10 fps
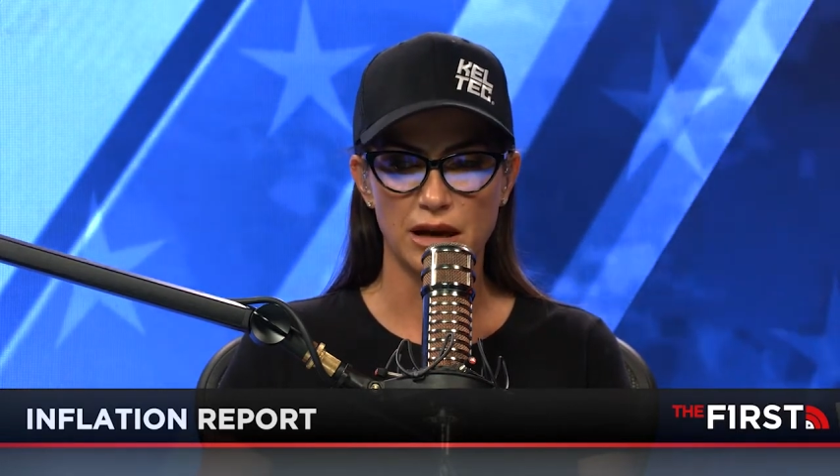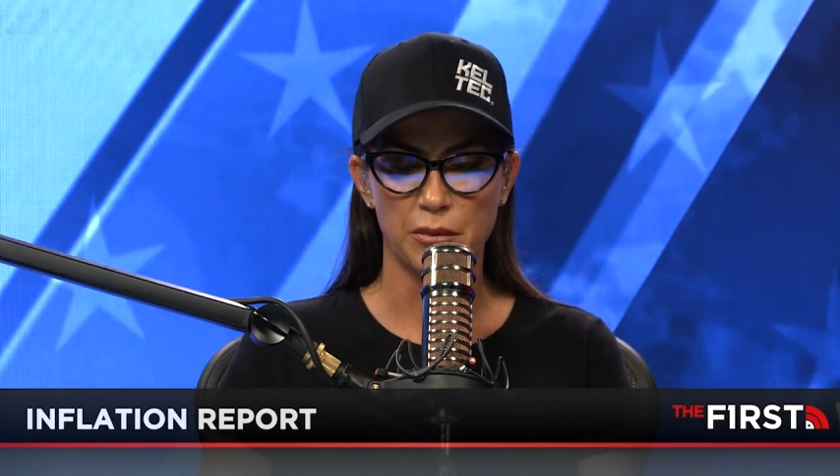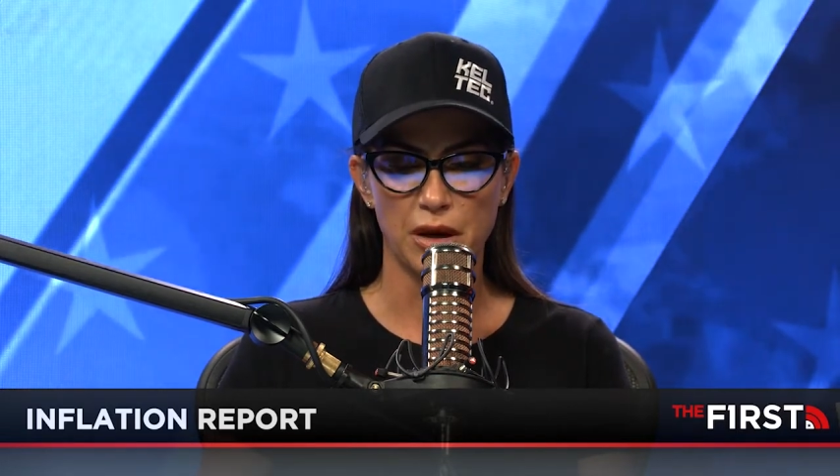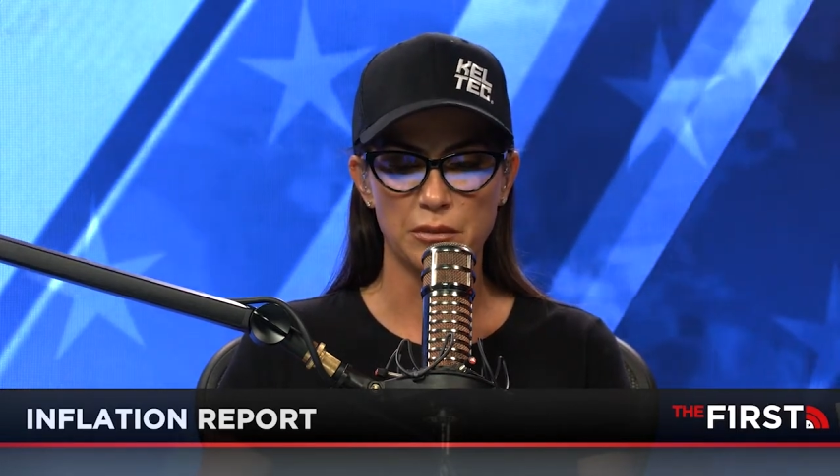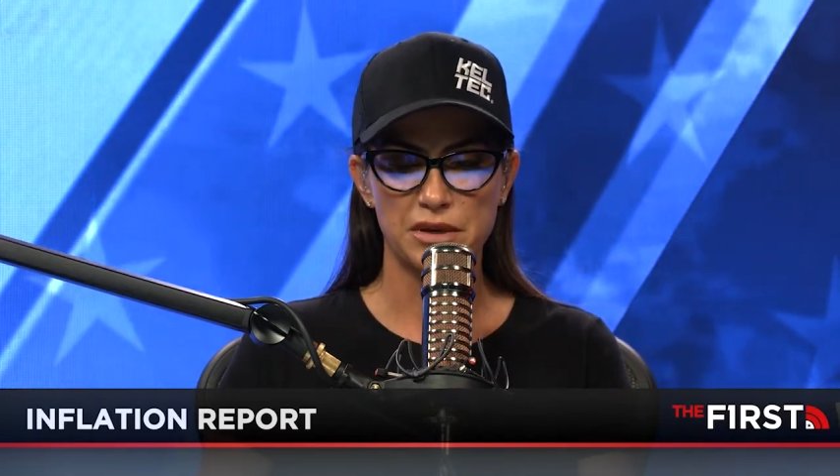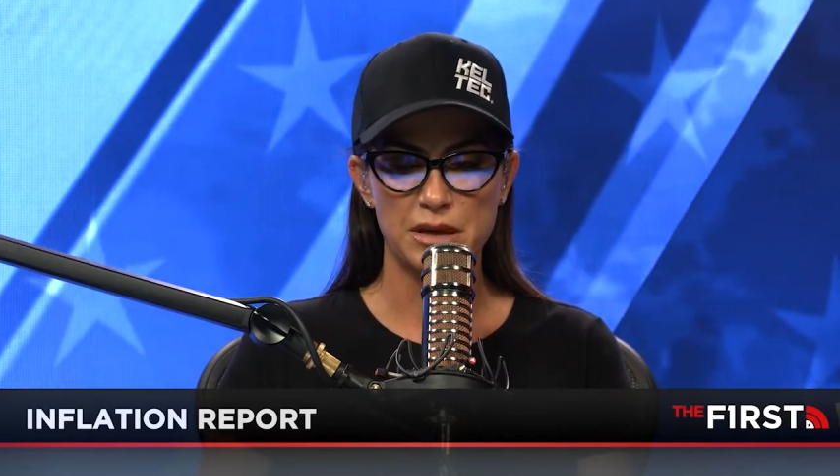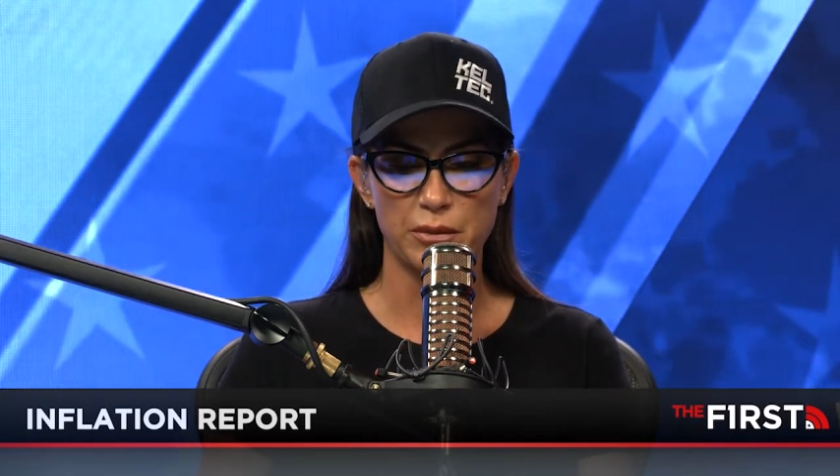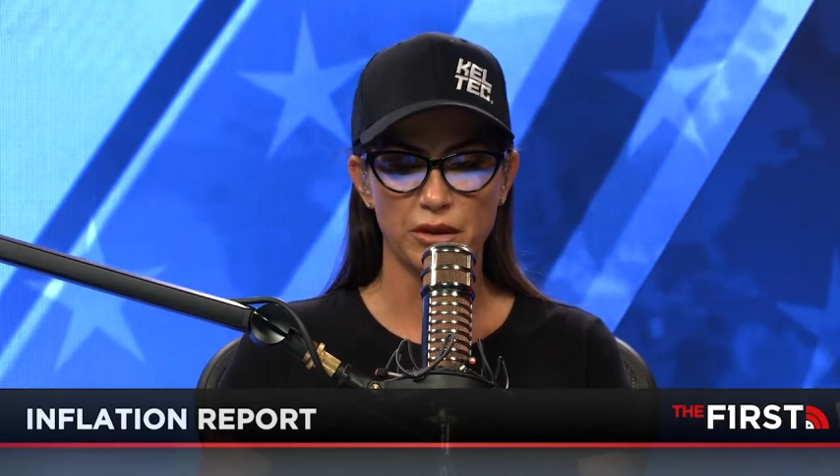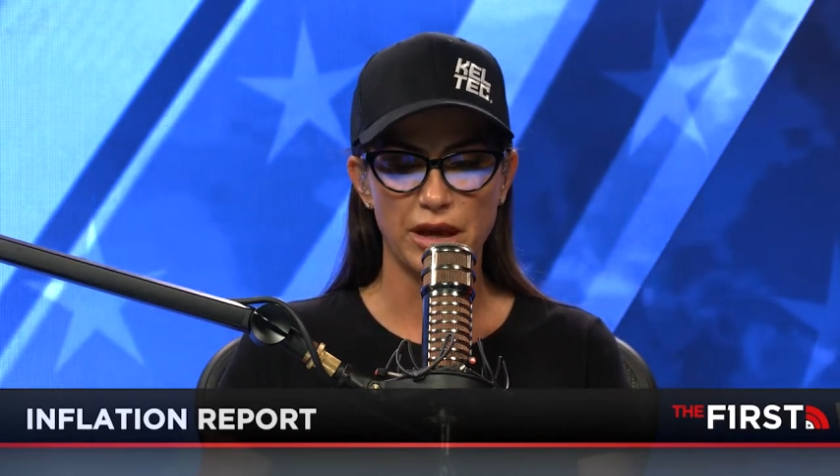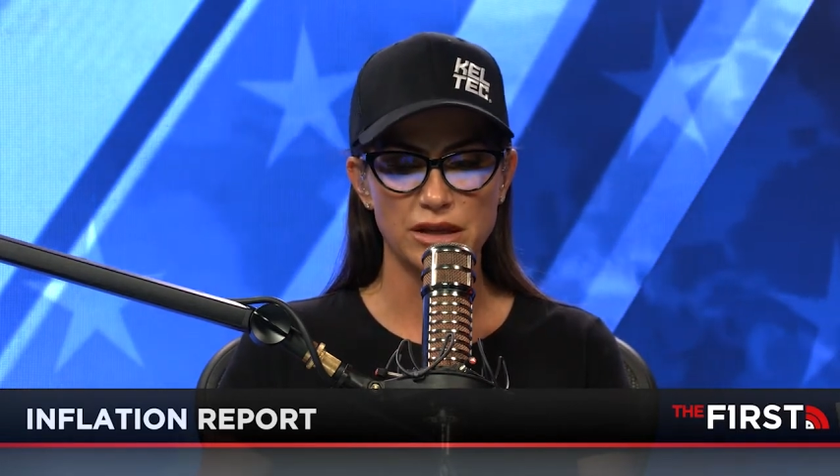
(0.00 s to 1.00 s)
upon
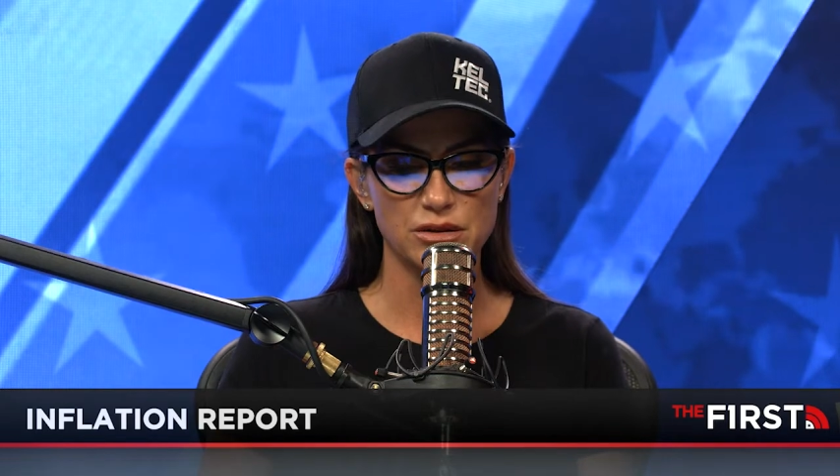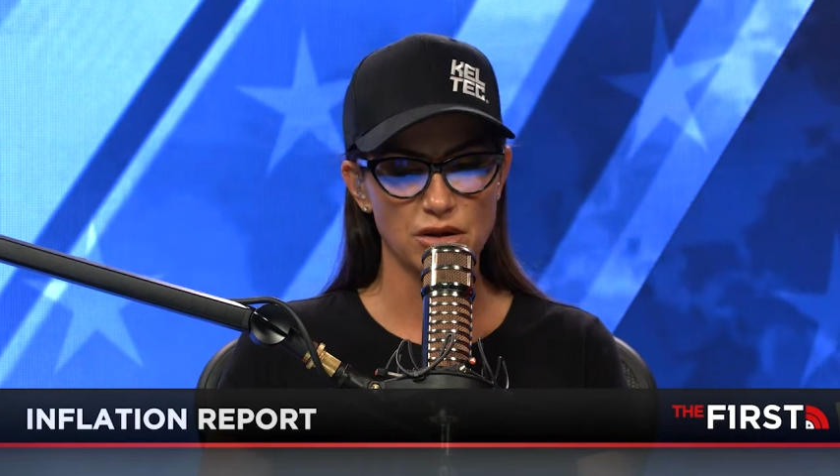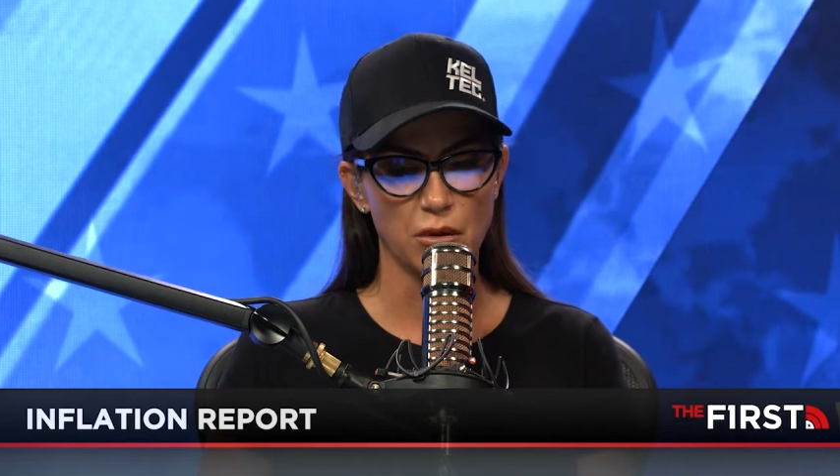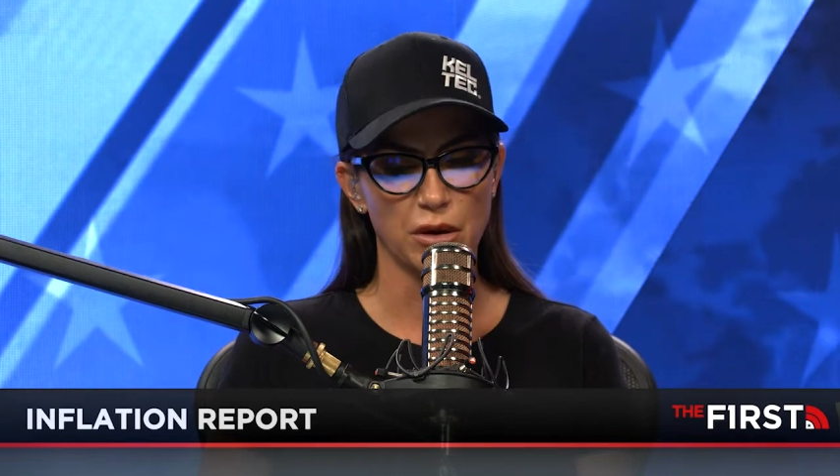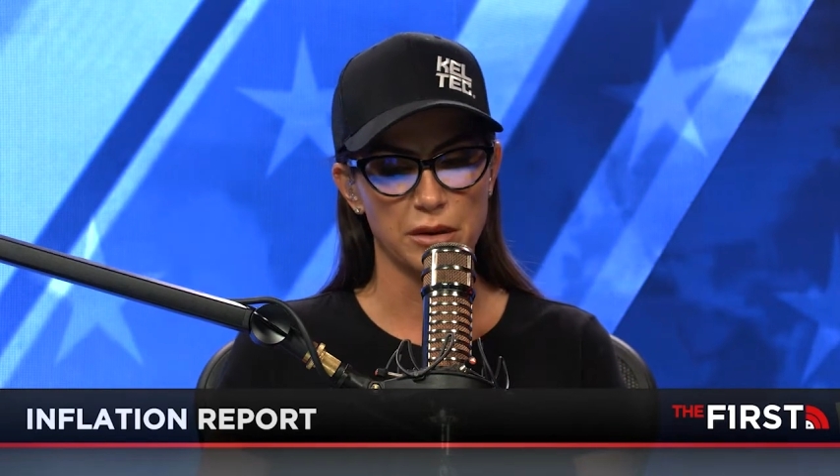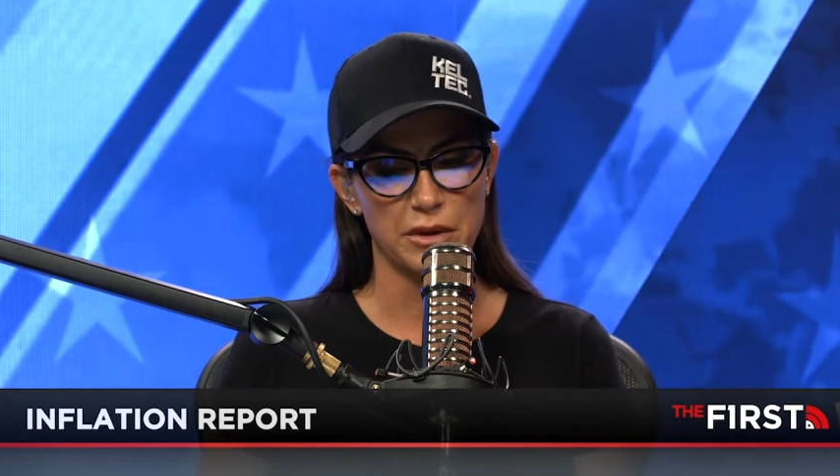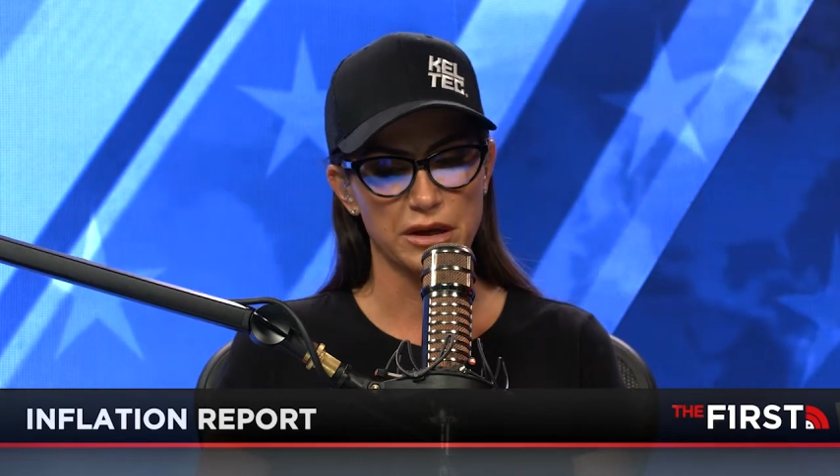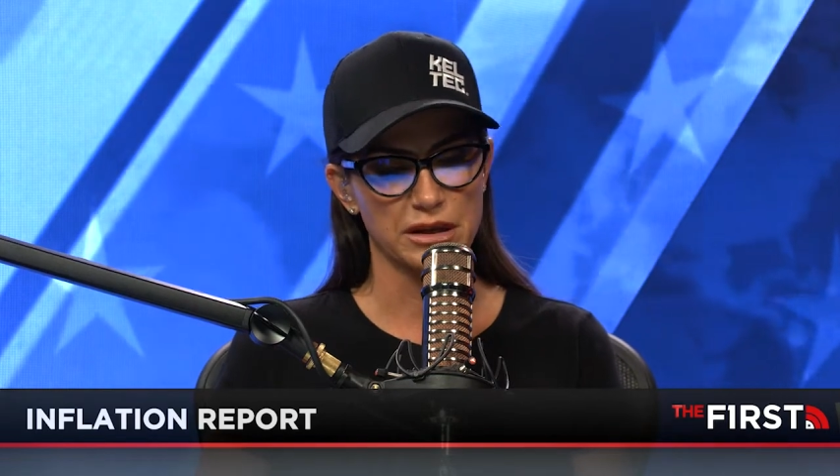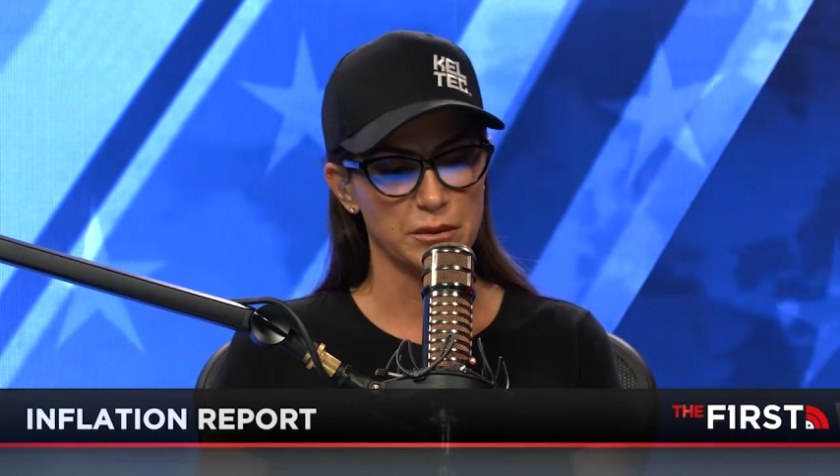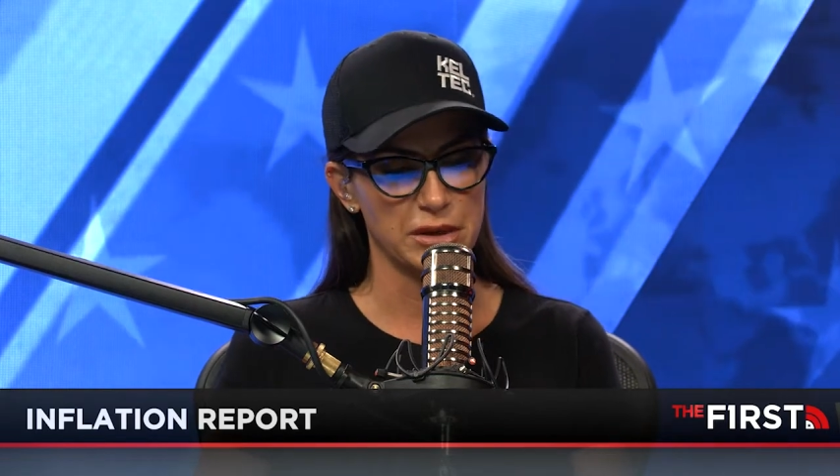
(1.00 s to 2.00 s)
people that you don't want
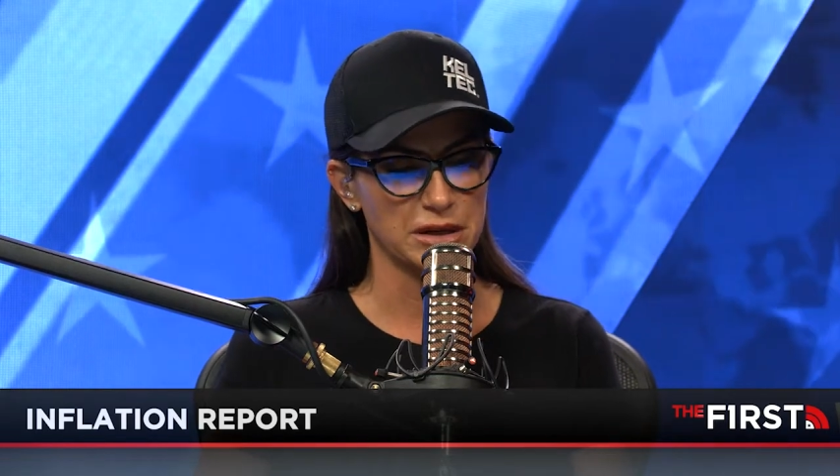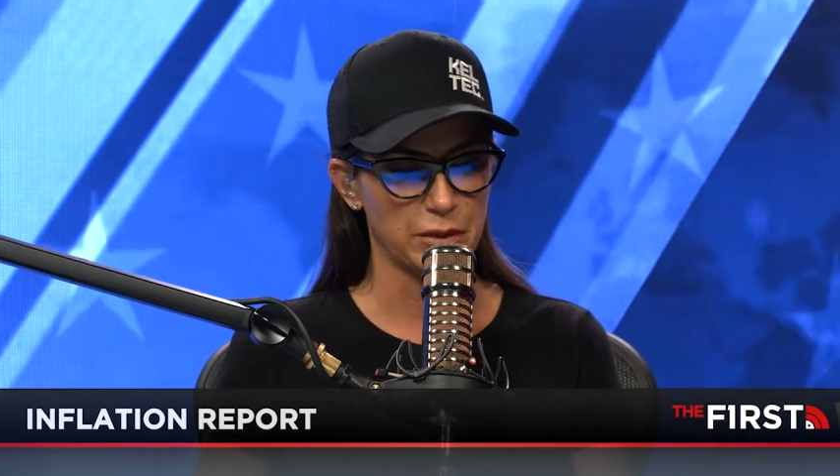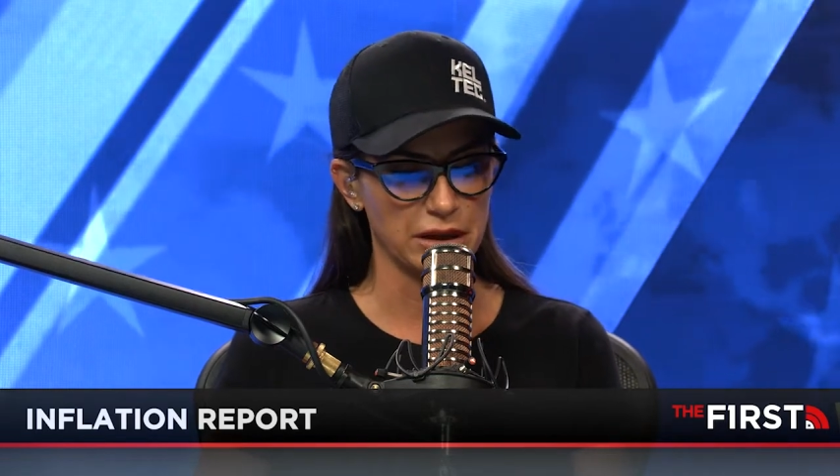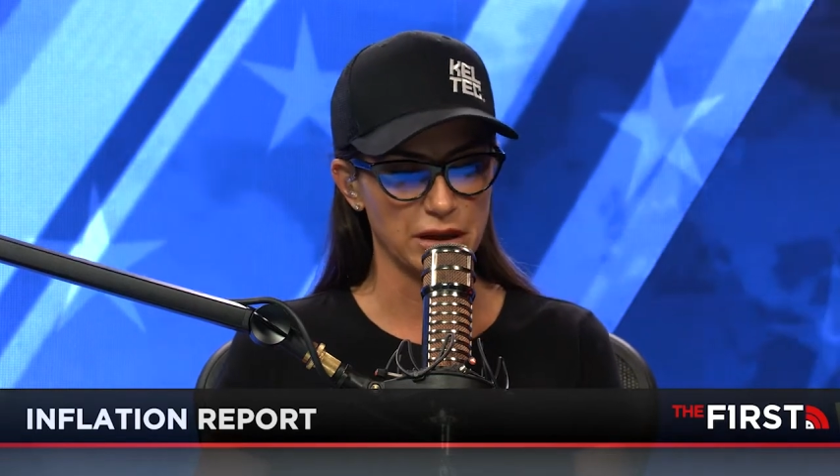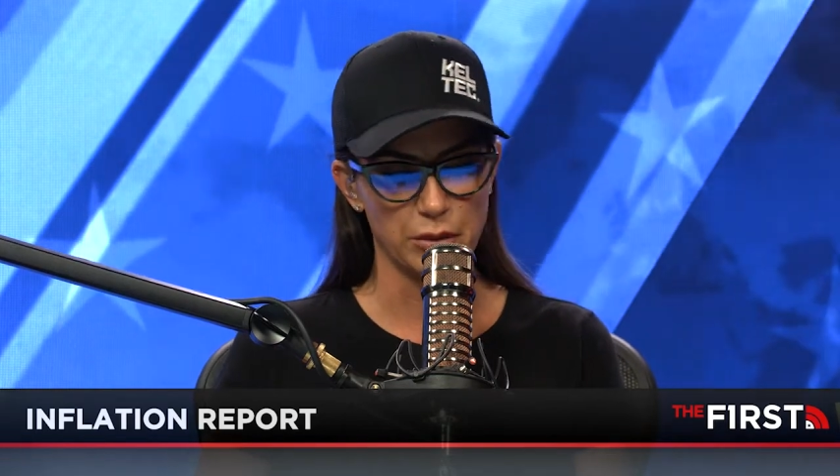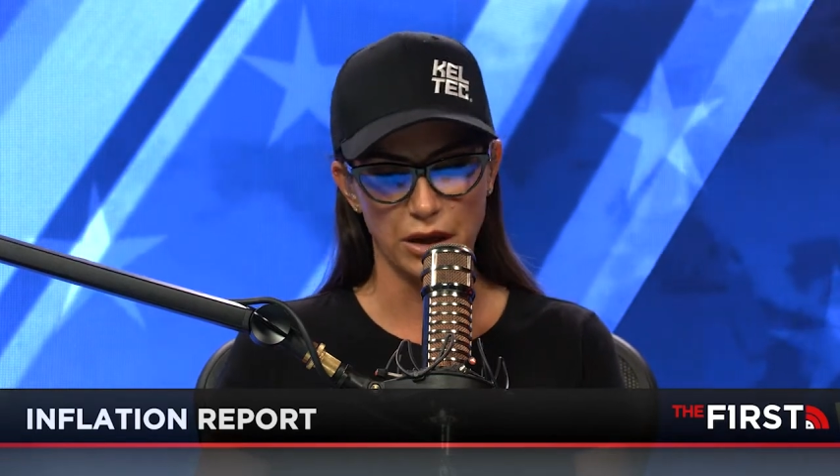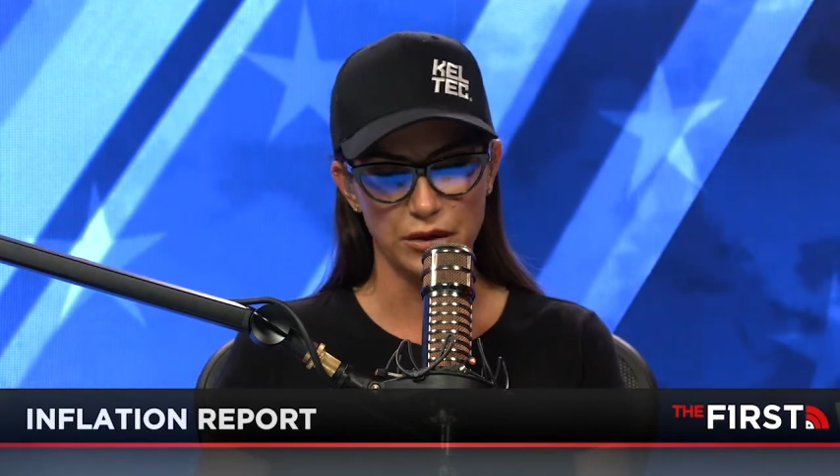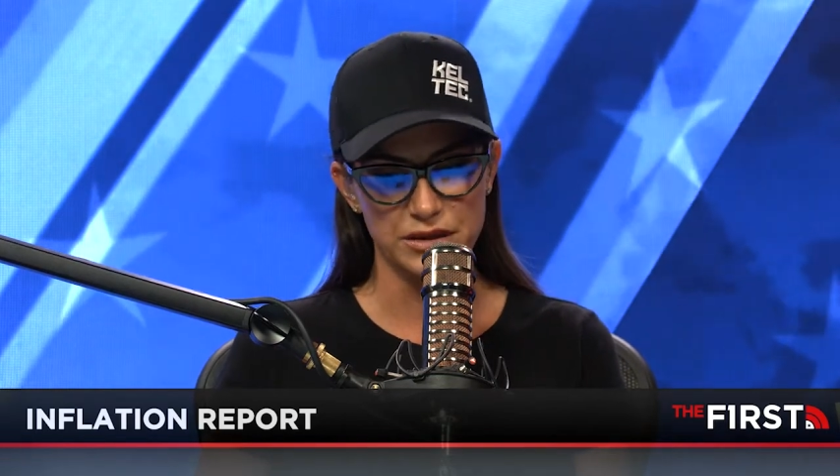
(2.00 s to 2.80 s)
America to be dependent upon,